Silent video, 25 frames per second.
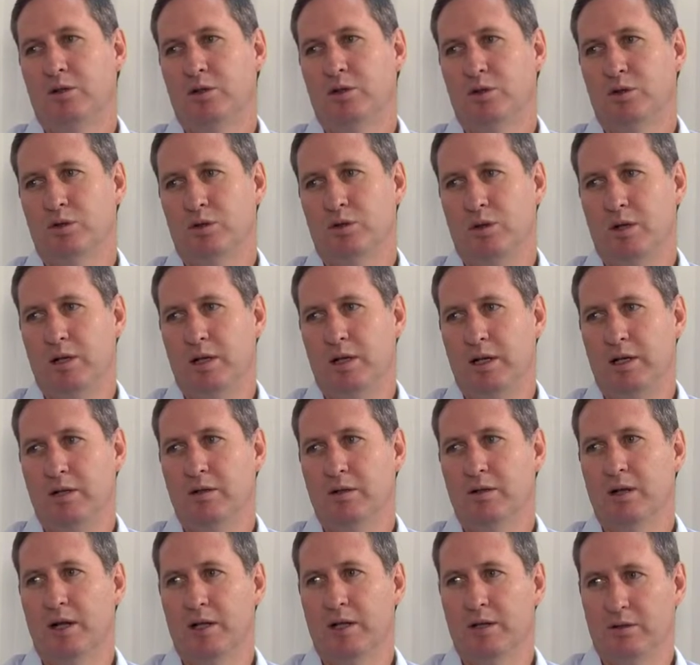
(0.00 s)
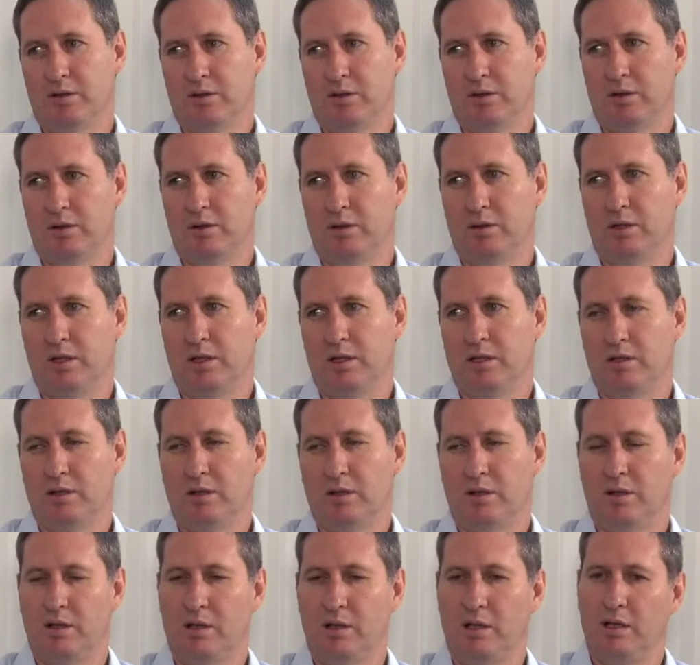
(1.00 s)
due to legal uncertainty.
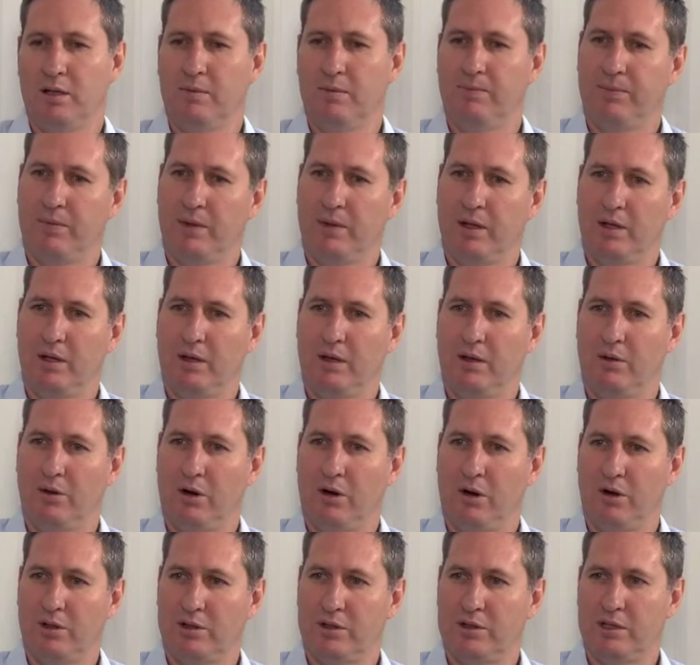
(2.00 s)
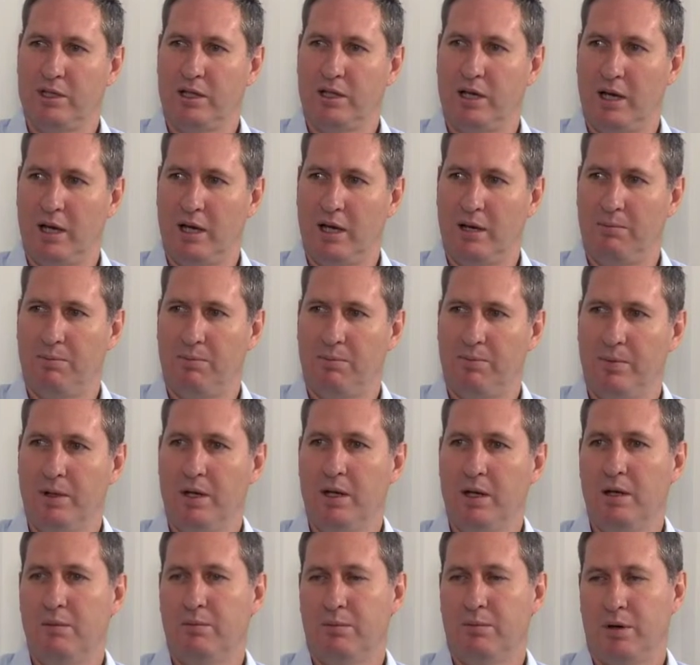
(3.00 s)
So the, uh, the RCA
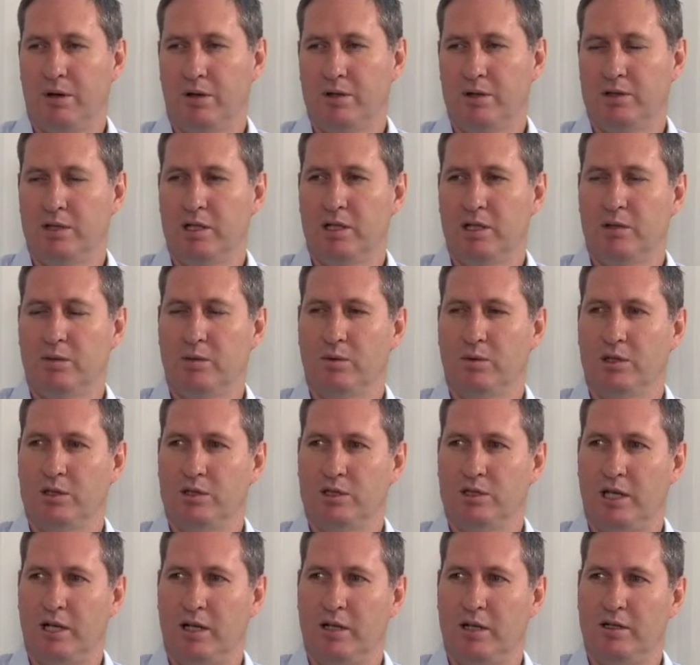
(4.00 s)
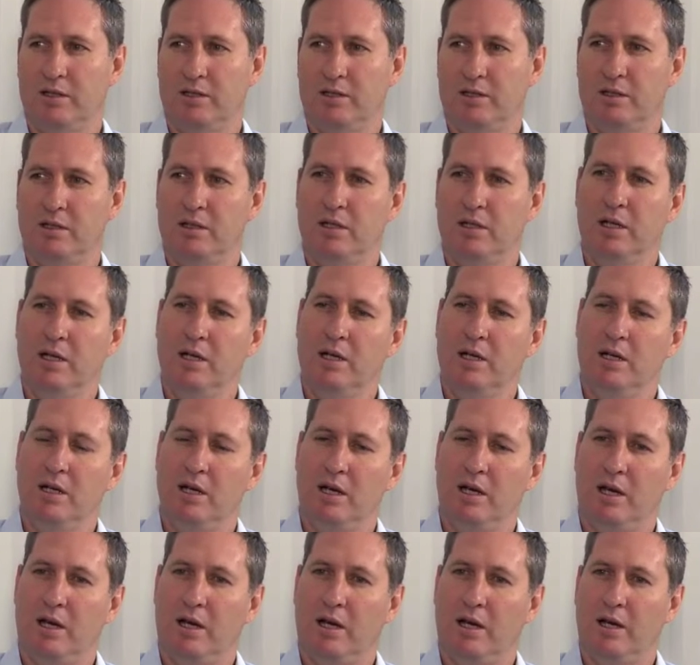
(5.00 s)
process was challenged
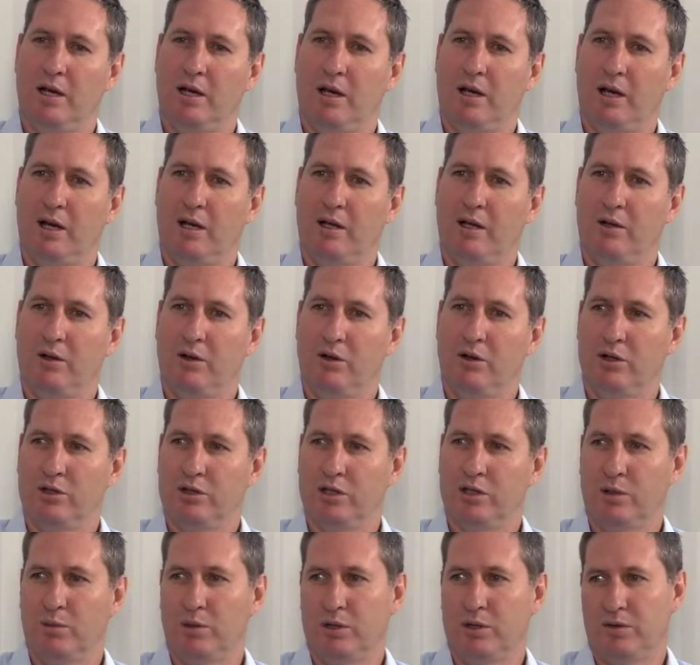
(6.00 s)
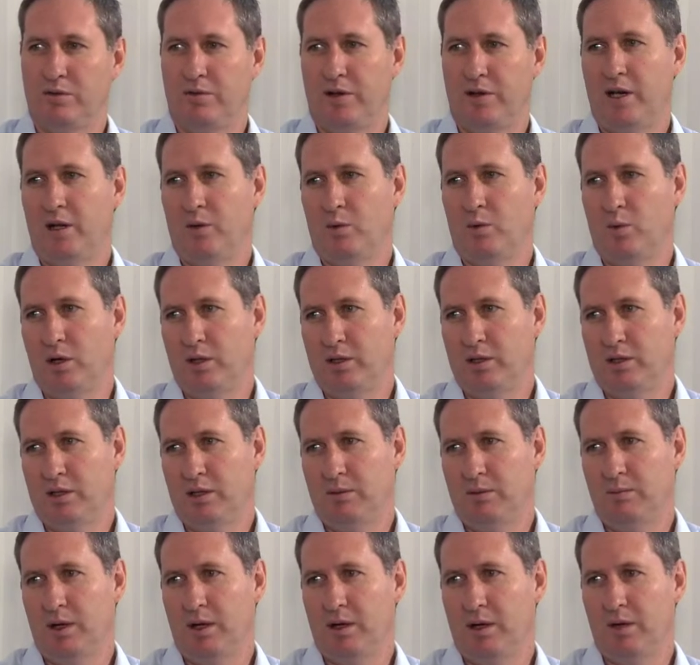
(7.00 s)
uh, and NERSA was found
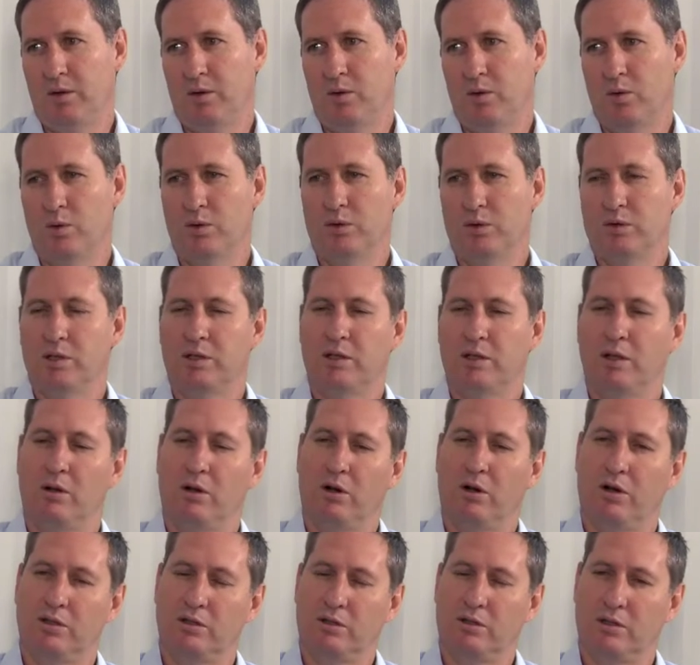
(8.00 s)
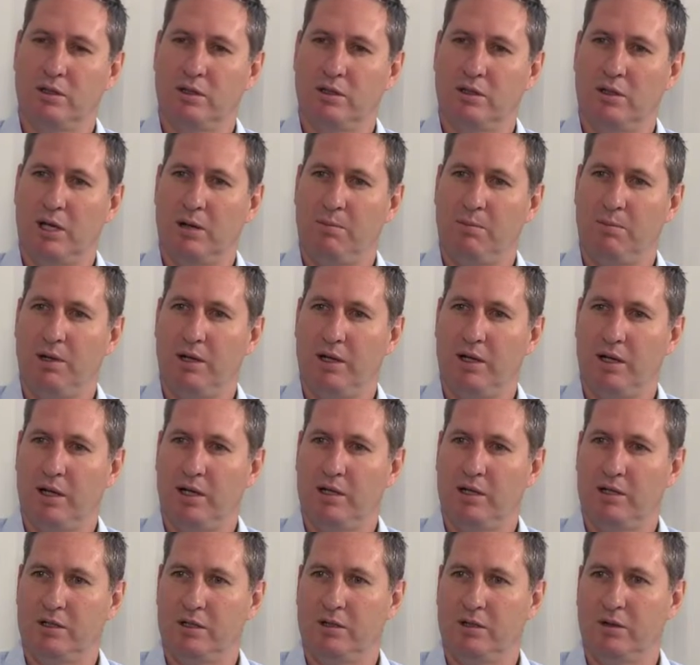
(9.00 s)
wanting by the court and the last uh,
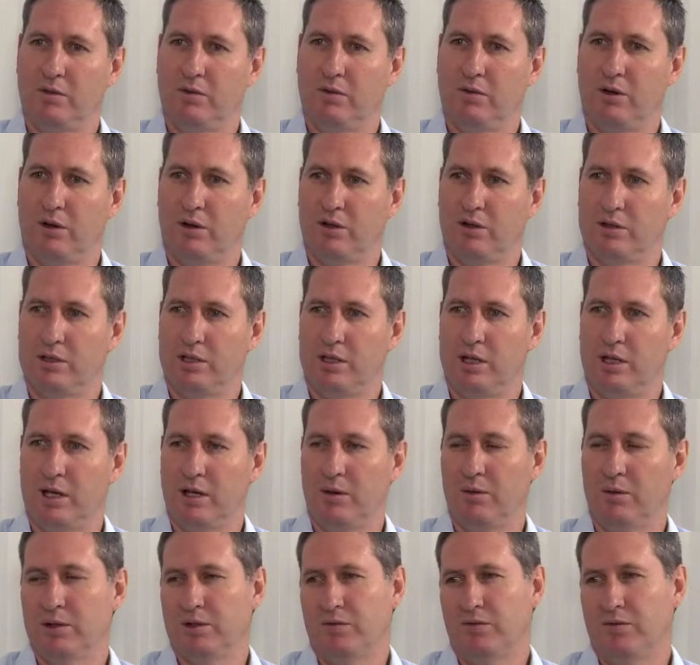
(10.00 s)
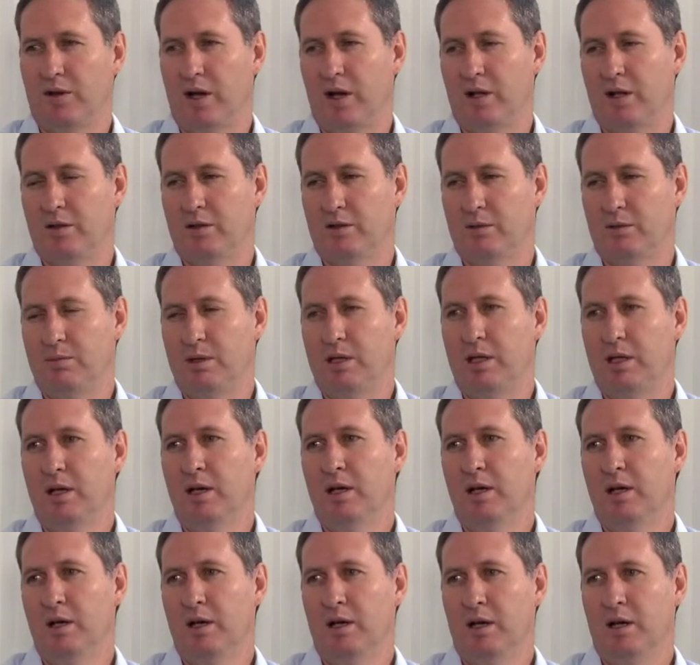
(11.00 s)
application of the RCA was found to be
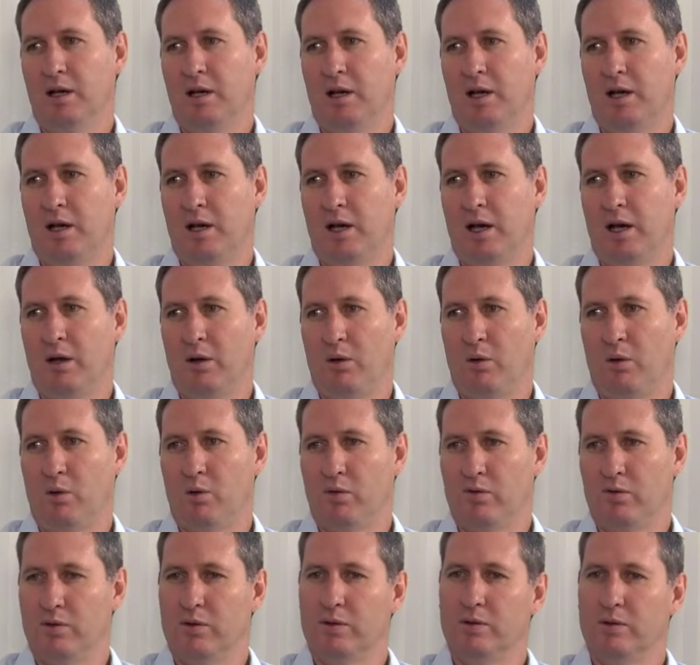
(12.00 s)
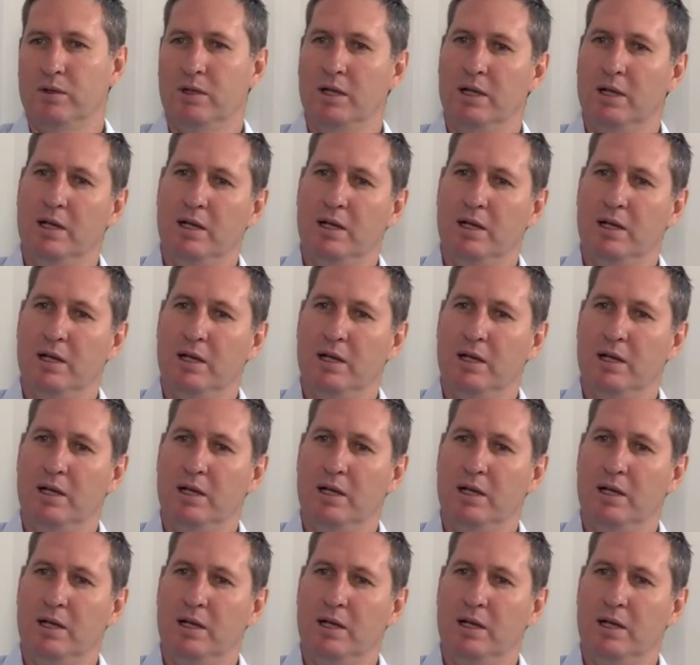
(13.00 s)
uh, unlawful.